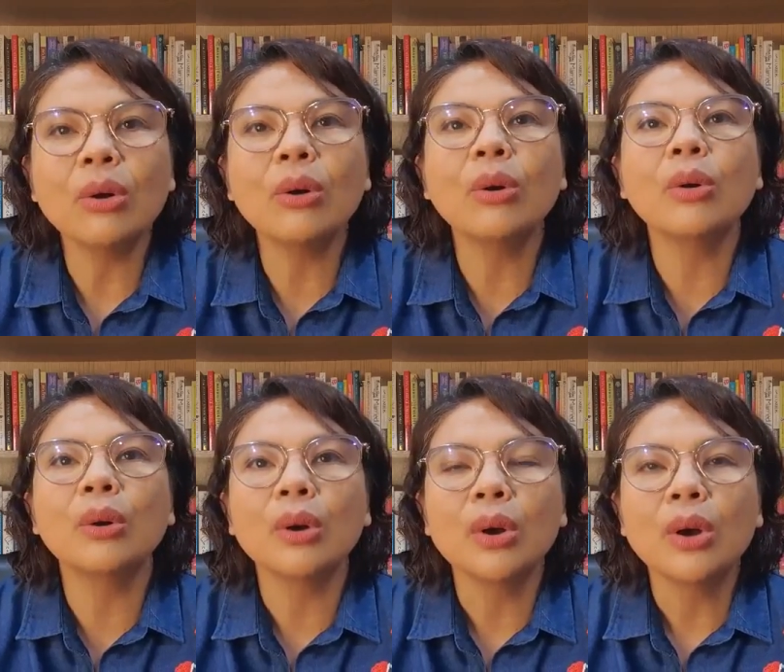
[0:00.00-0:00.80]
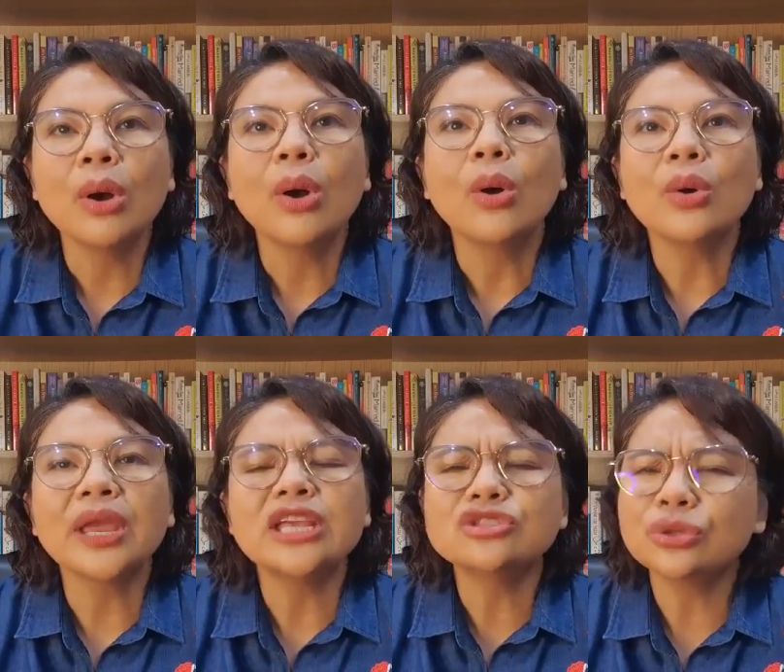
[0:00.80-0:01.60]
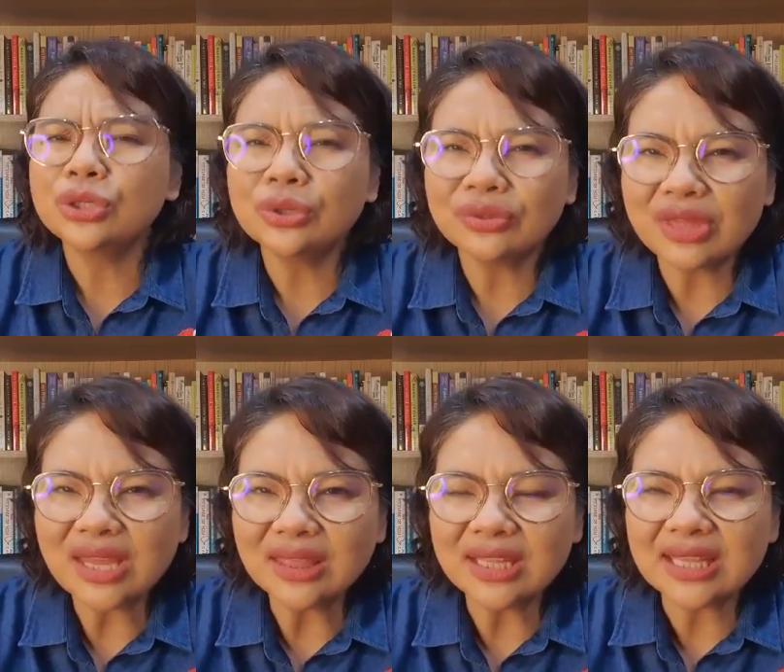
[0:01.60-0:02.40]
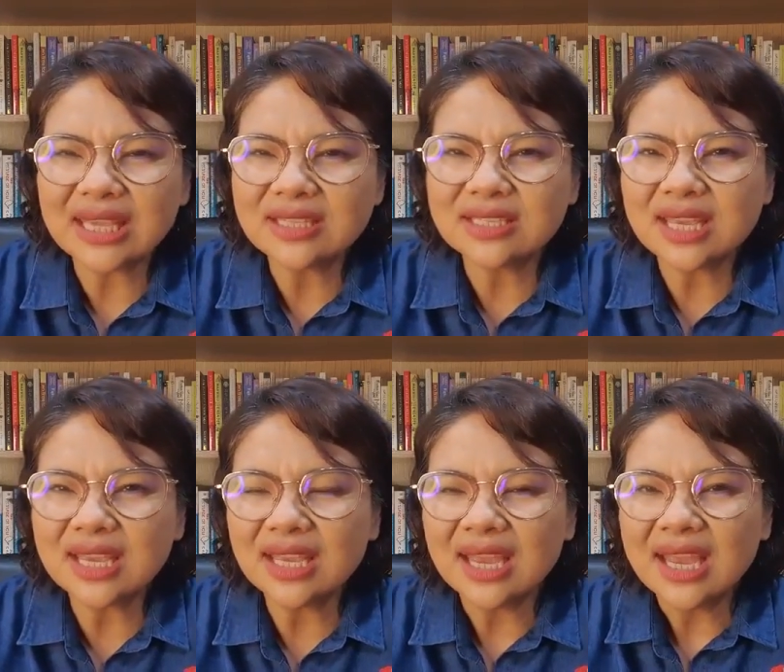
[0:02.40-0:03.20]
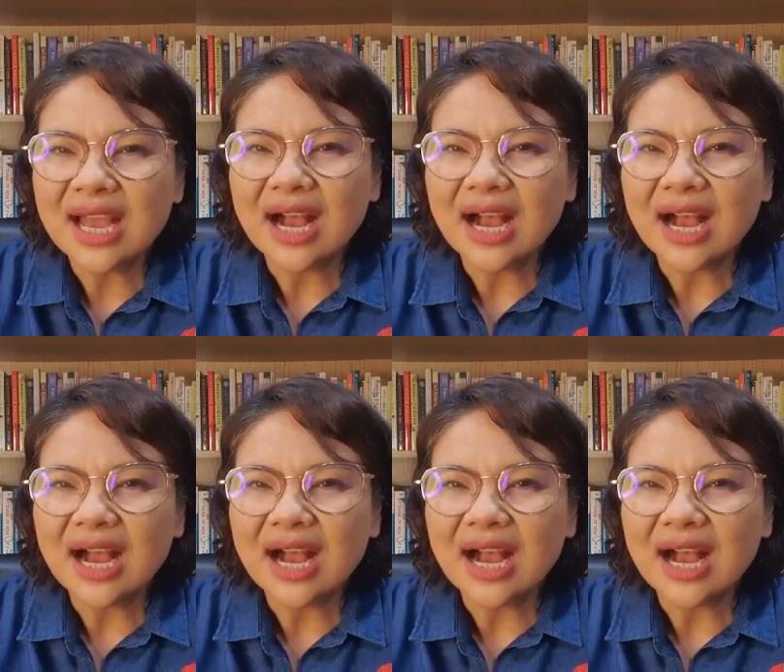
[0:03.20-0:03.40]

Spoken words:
Oh, okay. So do you think that kissing